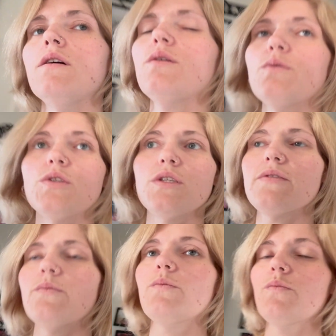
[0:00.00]
which is,
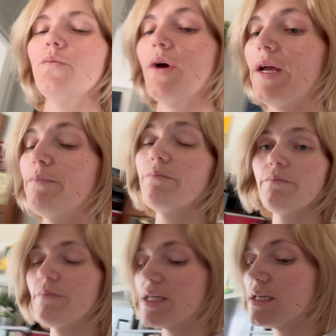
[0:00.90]
it
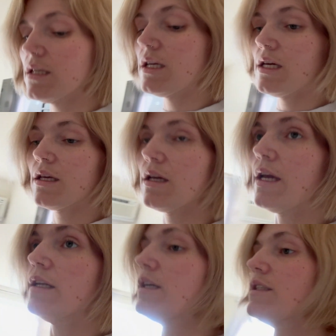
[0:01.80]
makes it leak
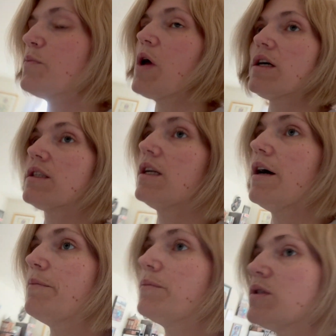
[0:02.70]
and it's blocked it
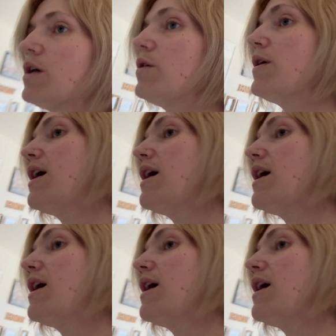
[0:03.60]
up. So,